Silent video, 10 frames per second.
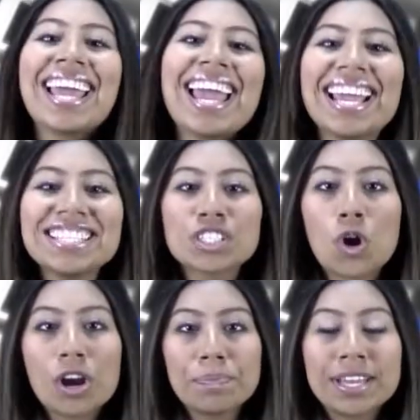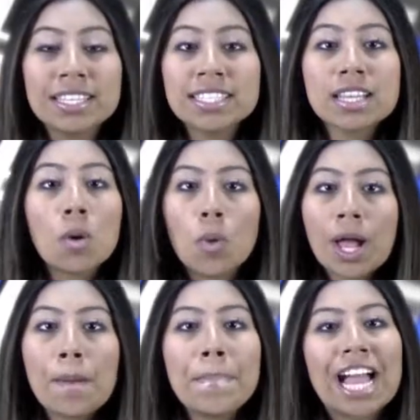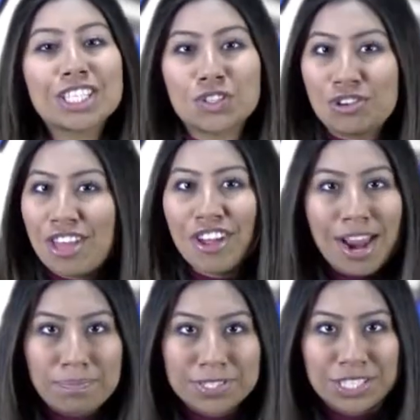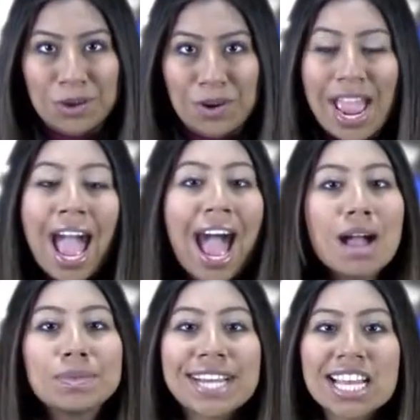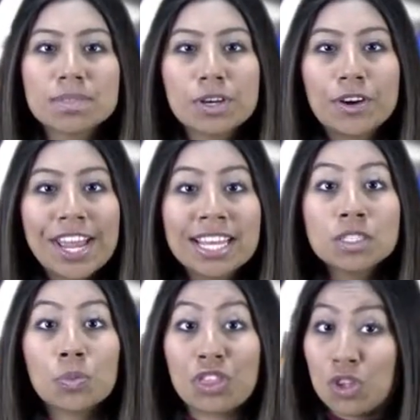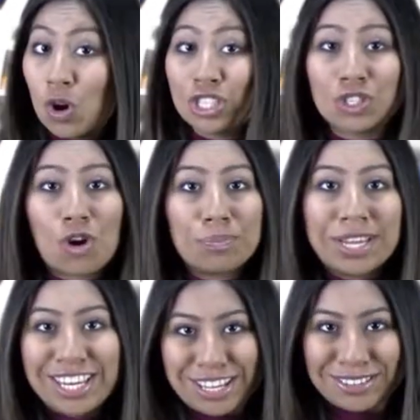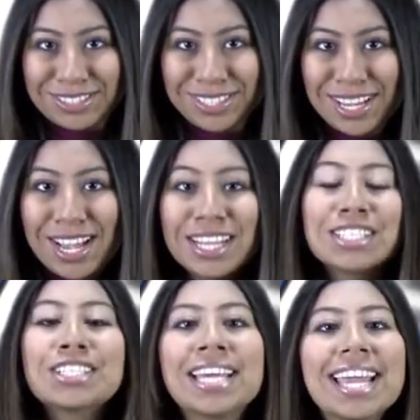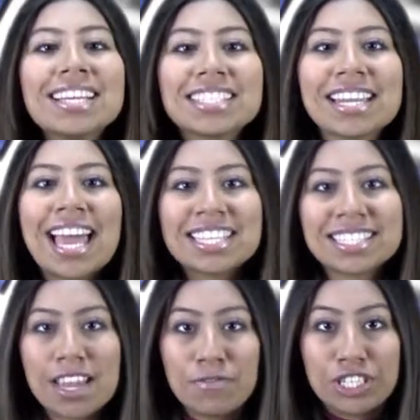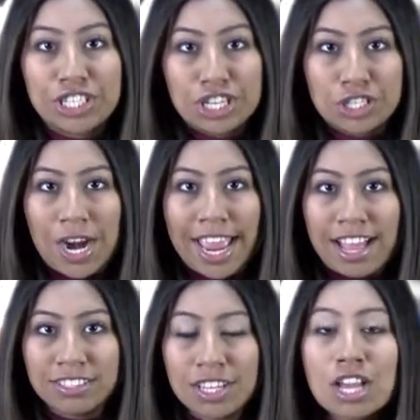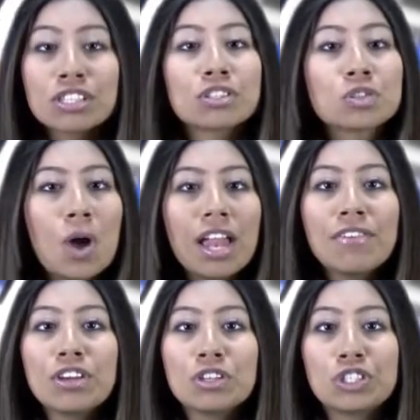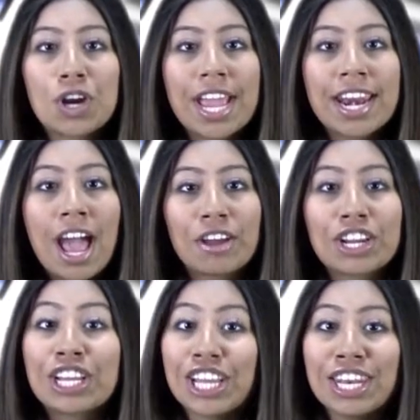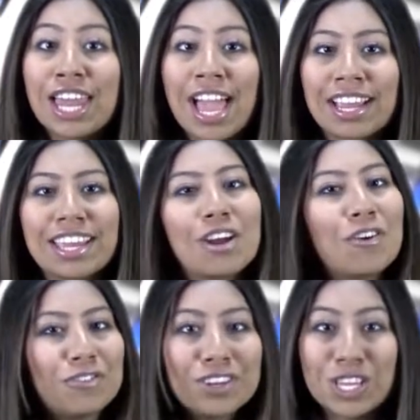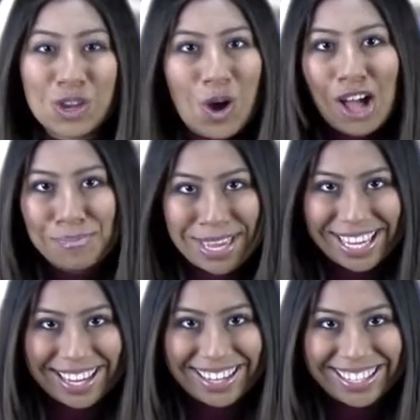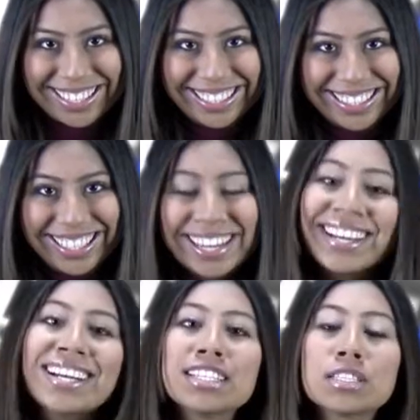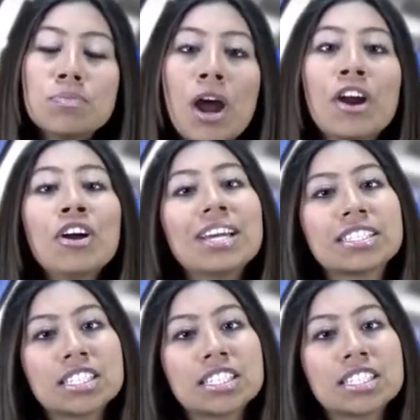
Hey Scorpions! Welcome back to another episode. I'm Jasmine Arenas with your Scorpion News. Today is the last day for cheer tryouts, so to all of you who tried out, good luck and hopefully you all make it. Tomorrow is